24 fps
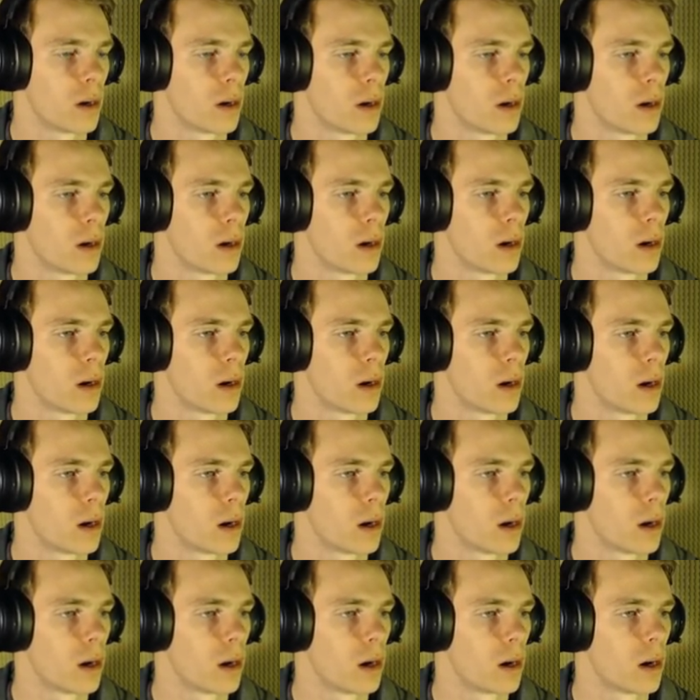
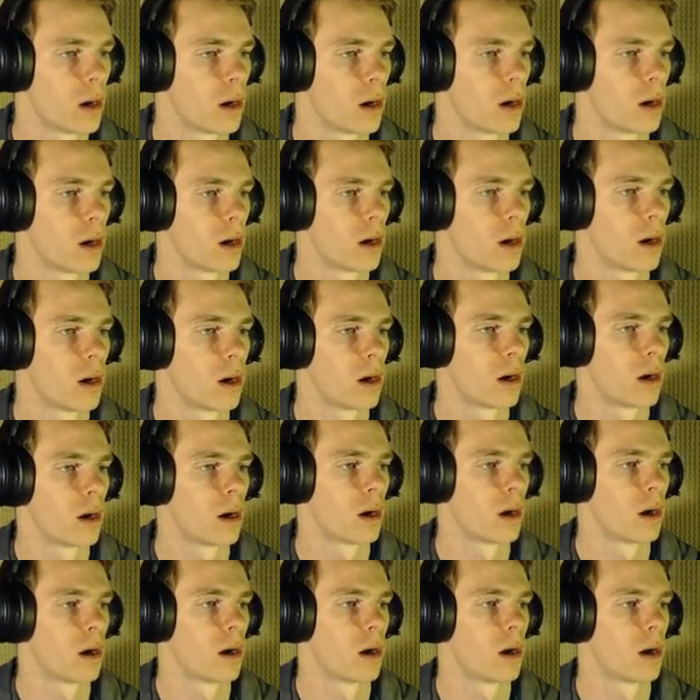
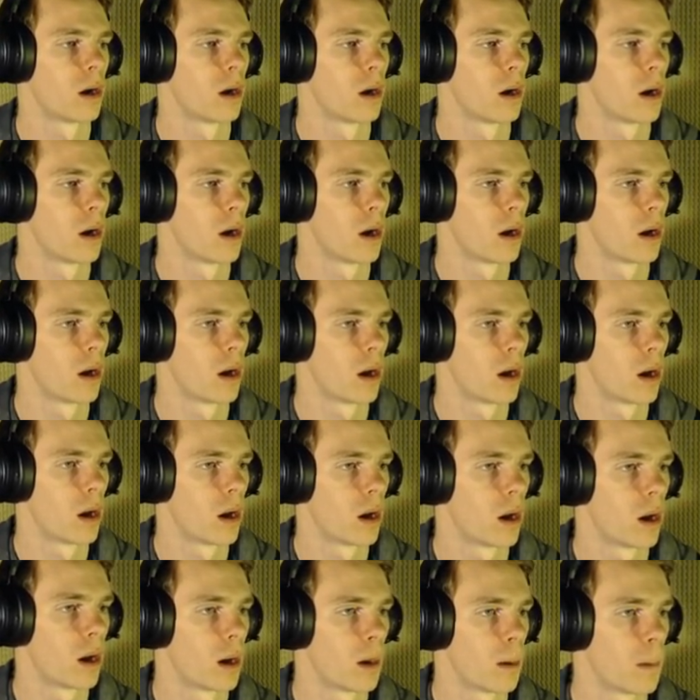
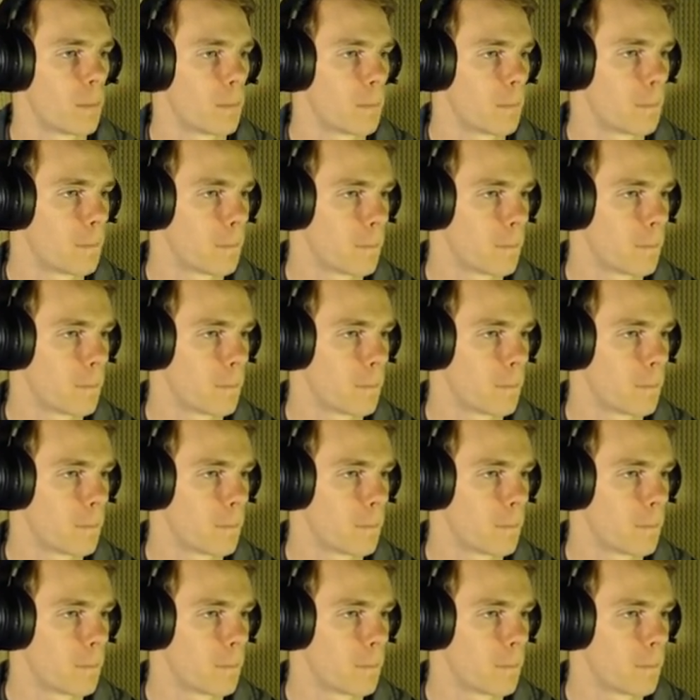(silence)